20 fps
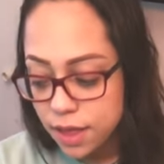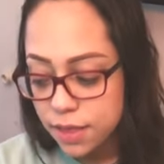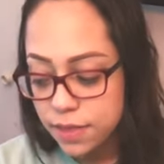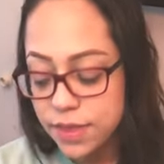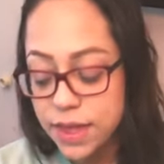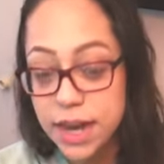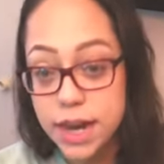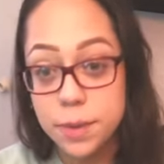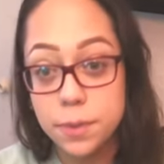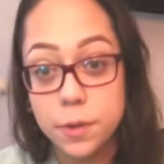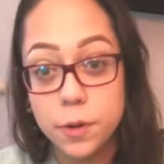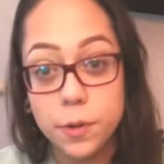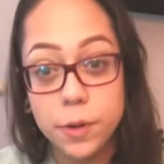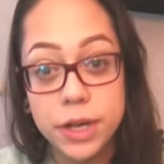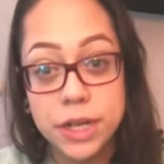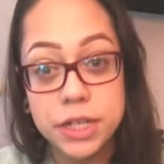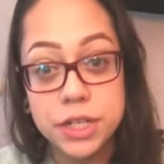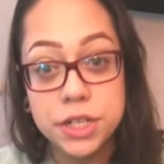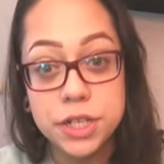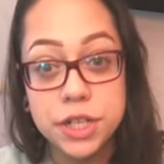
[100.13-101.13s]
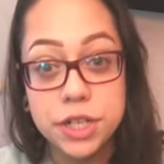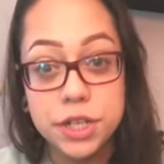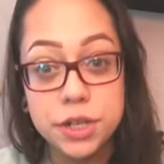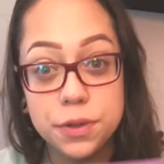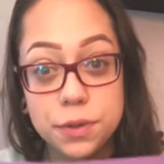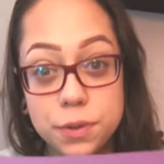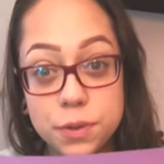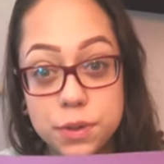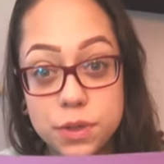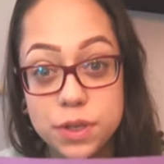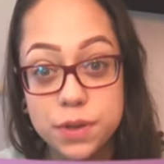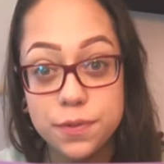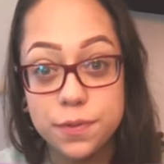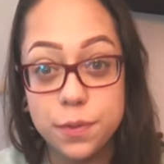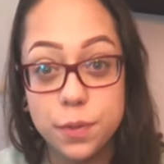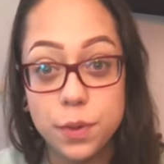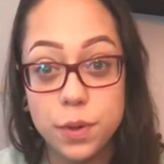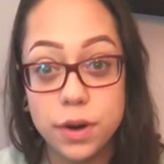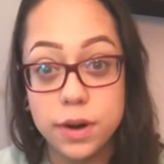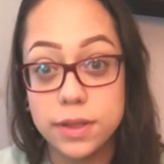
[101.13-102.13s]
that I'm going to use
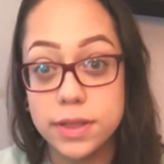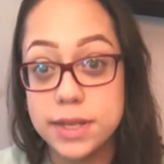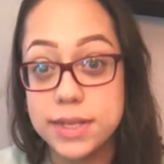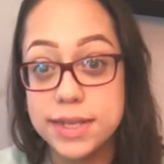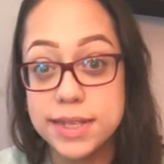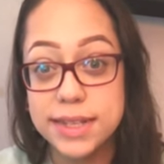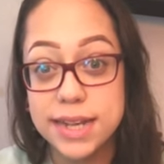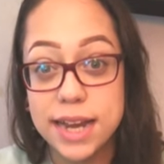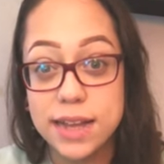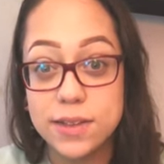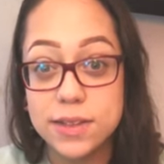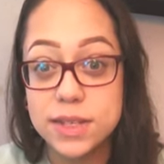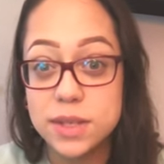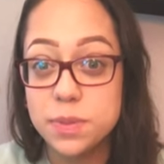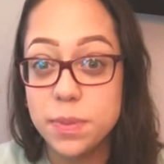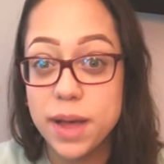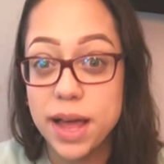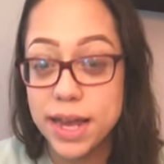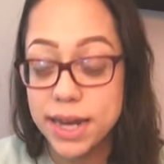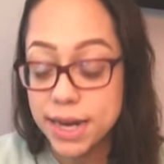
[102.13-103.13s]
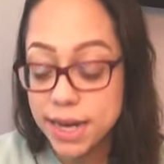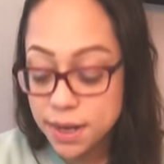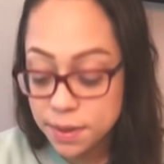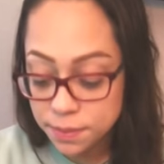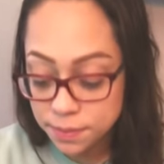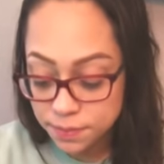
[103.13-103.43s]
for the snail's body.